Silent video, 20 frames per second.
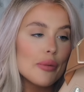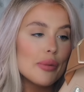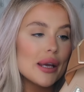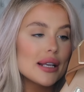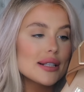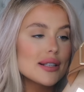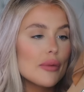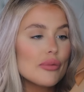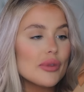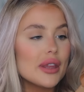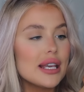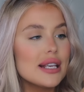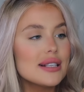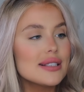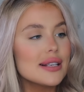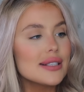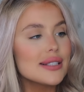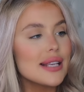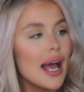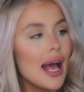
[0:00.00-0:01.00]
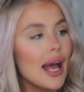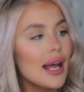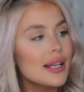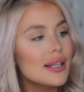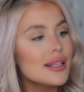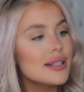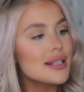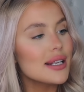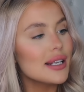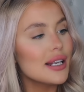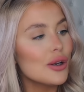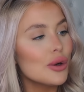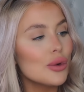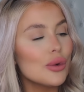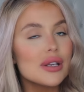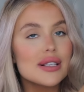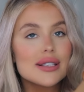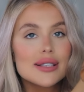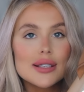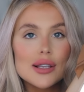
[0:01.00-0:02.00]
I picked up these tanned
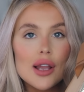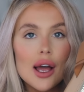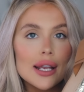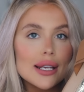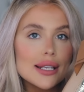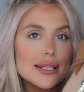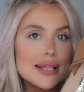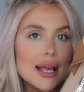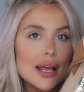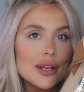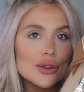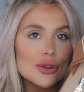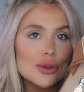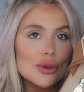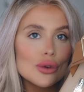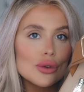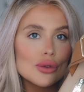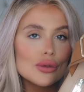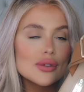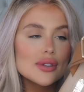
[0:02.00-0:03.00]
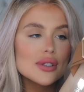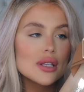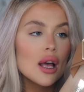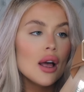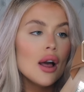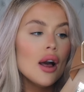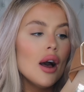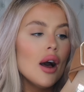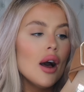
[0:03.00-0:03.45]
little slider sandals.